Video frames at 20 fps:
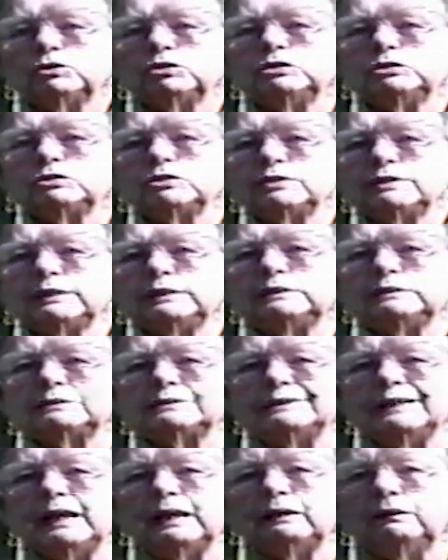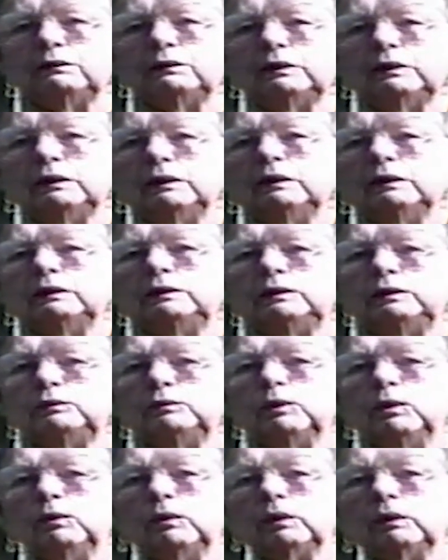she's deceased now, you
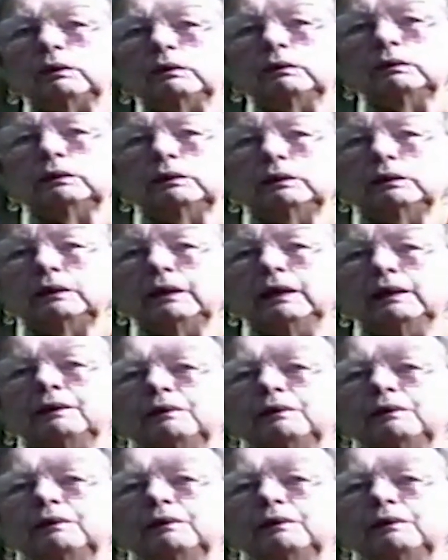know her, yeah,